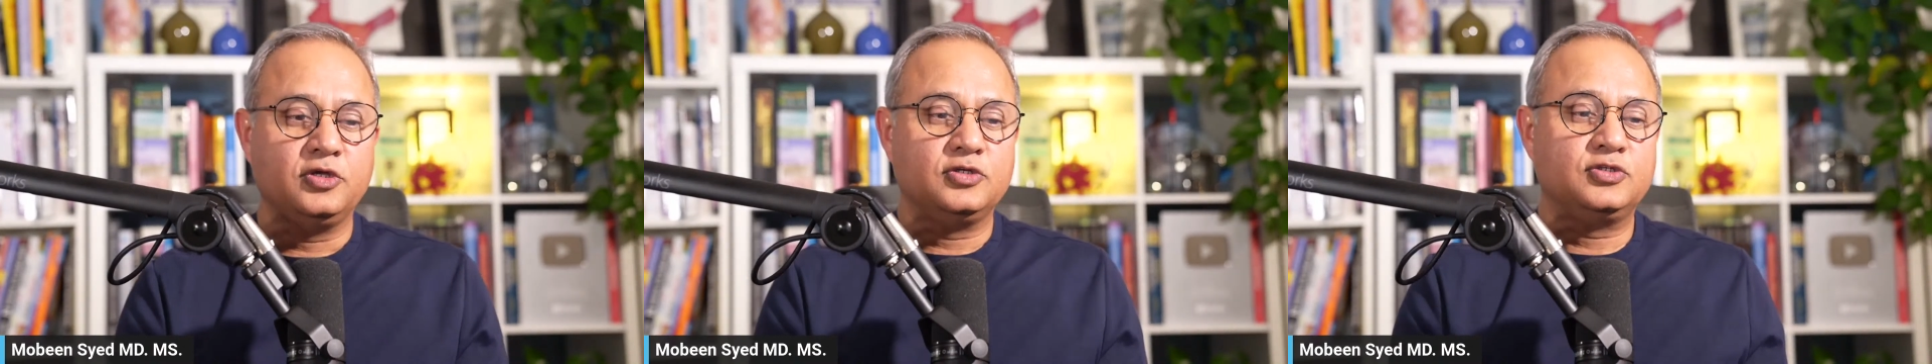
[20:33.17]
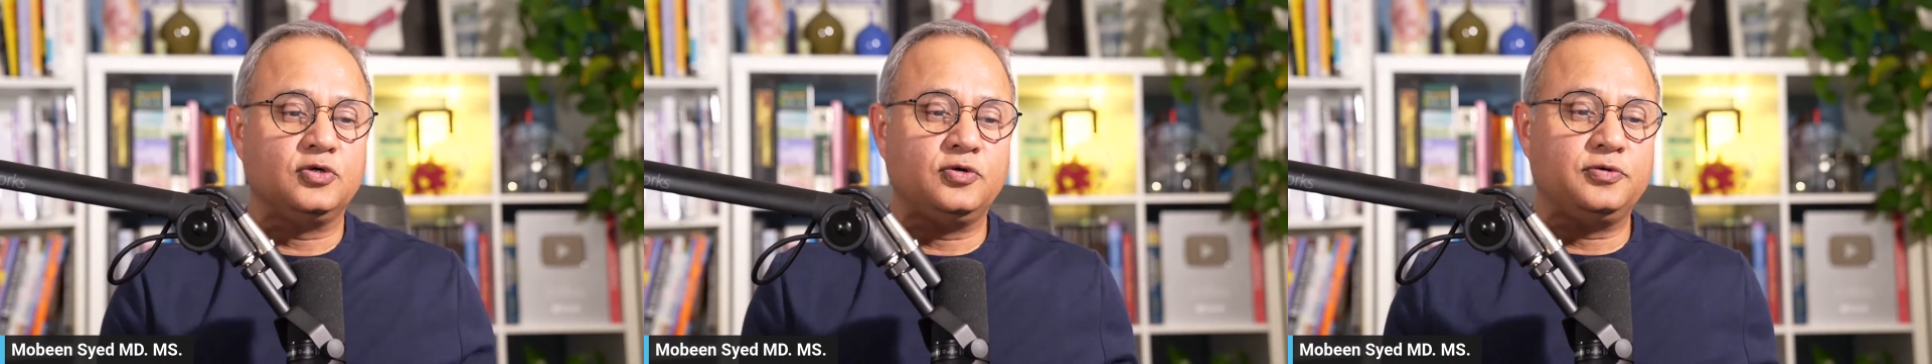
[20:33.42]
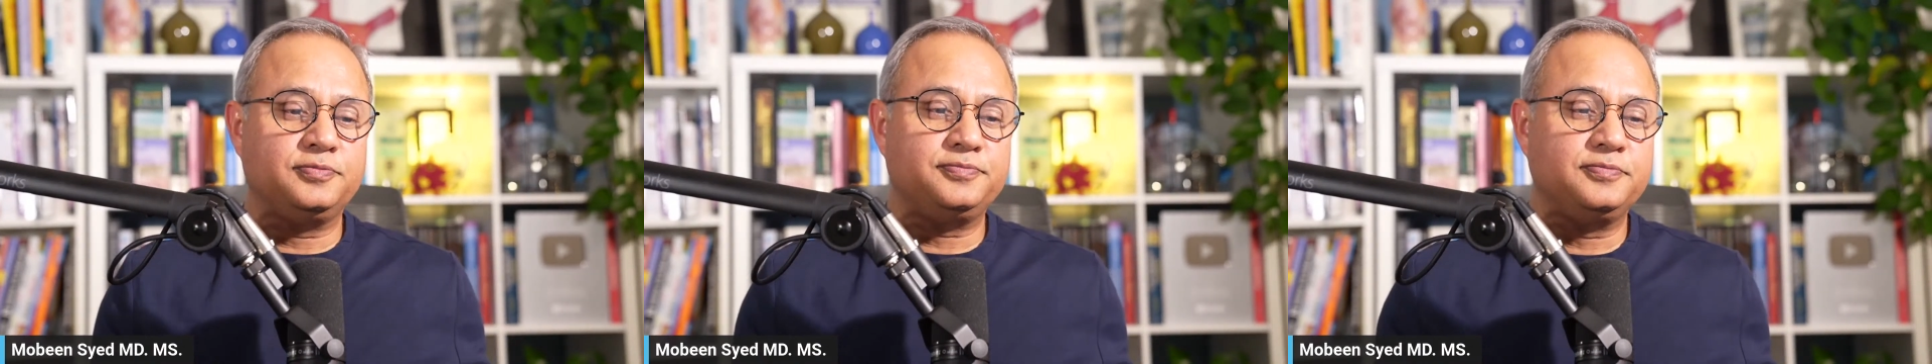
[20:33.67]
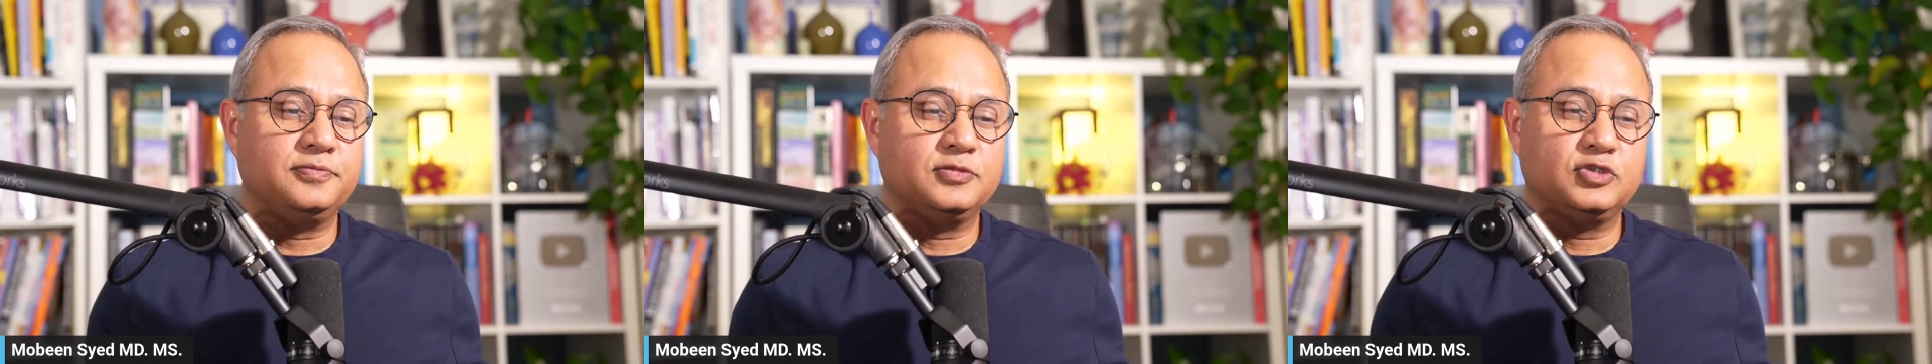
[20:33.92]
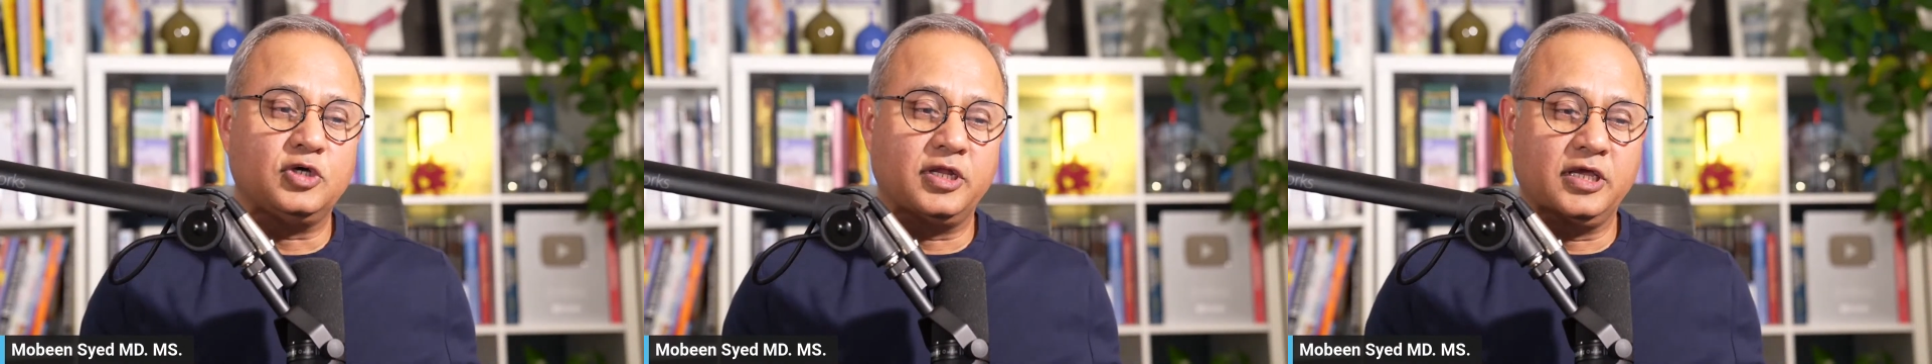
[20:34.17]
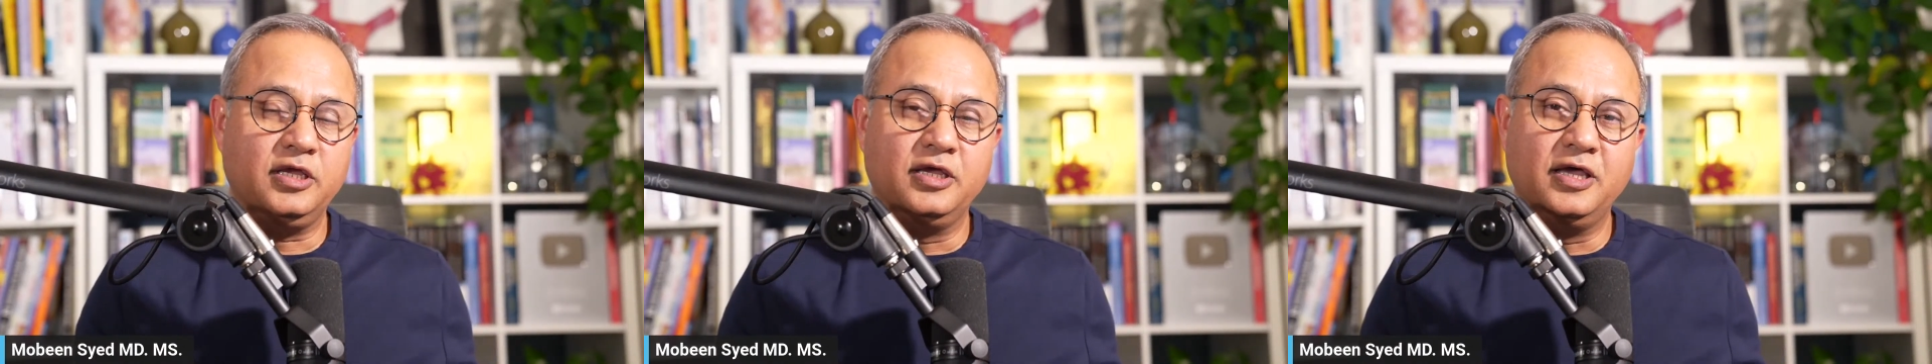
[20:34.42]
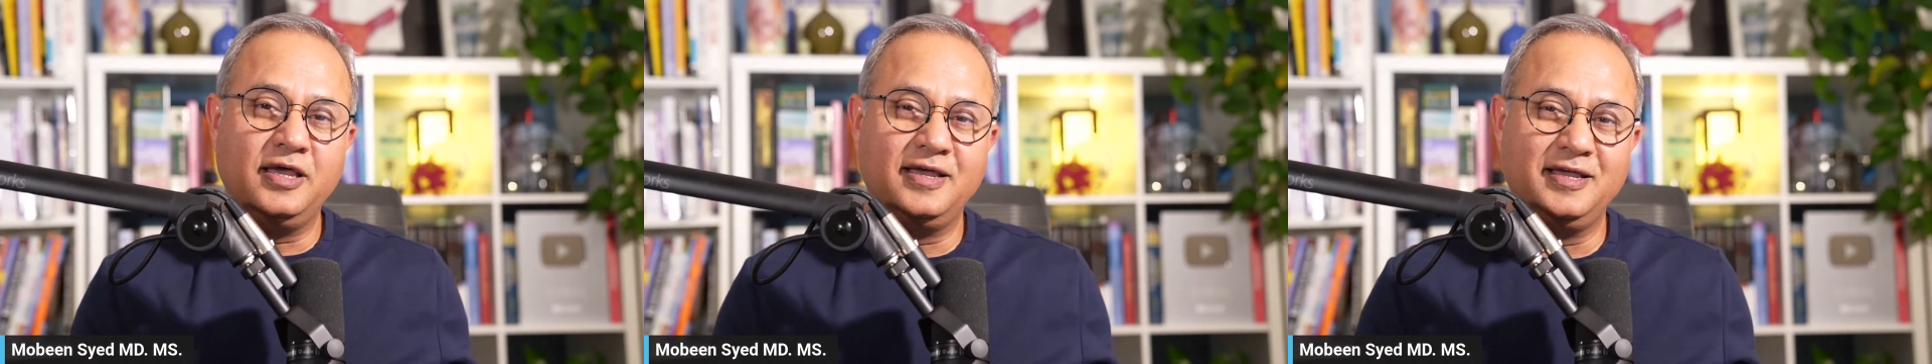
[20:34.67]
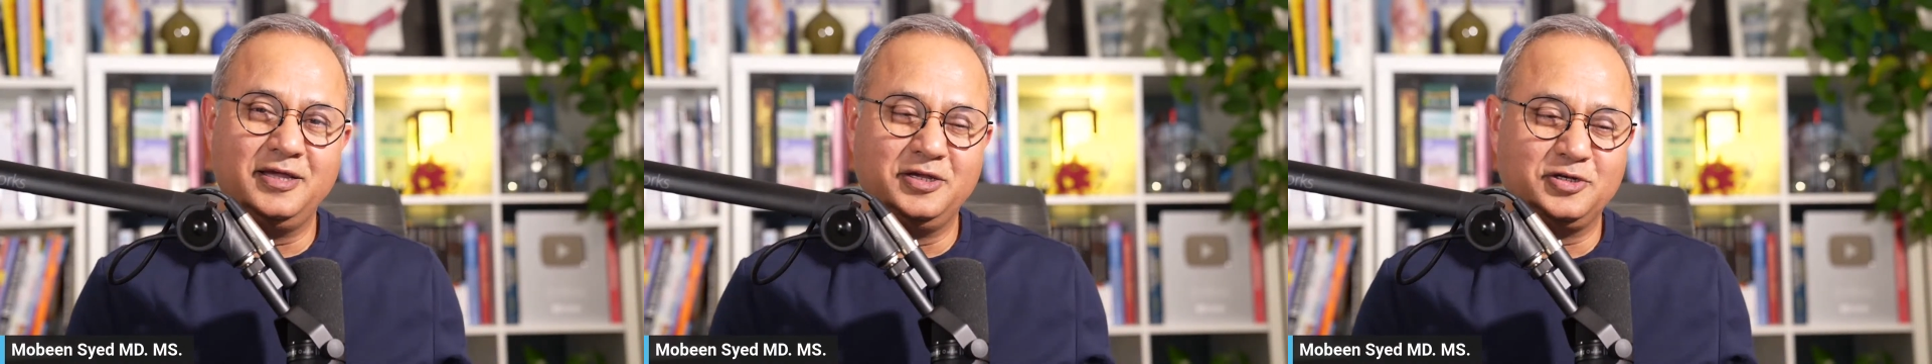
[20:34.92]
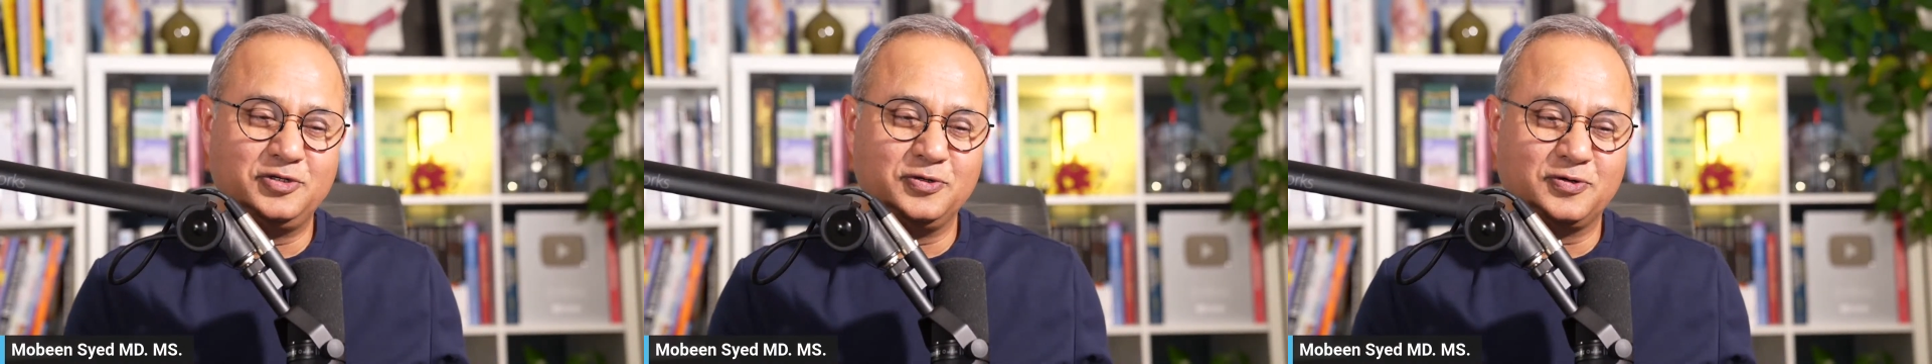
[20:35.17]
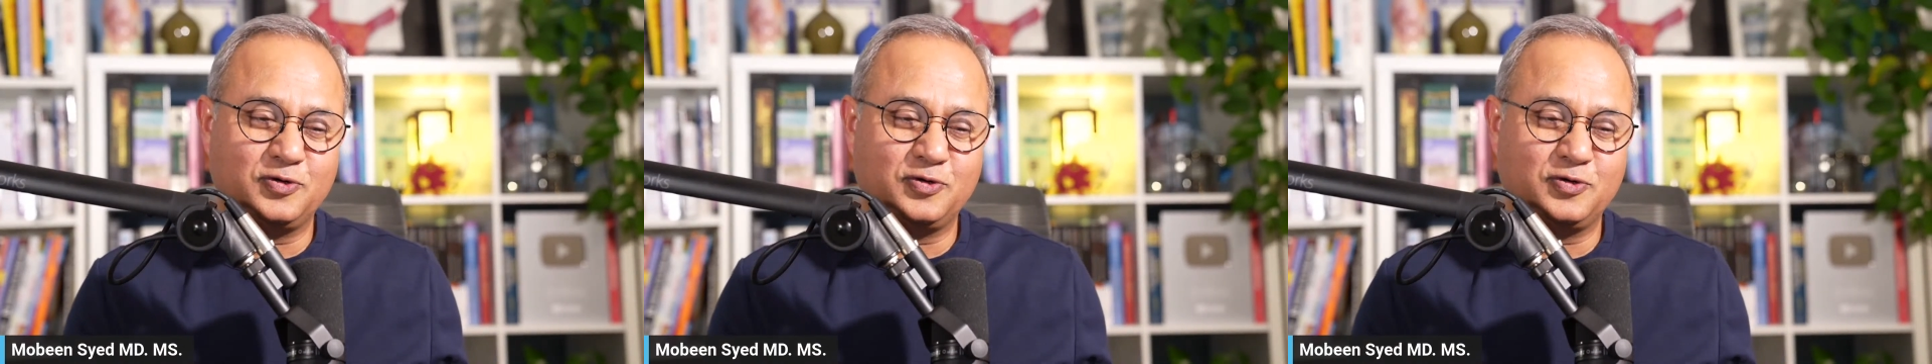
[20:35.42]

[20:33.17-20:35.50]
So sorry to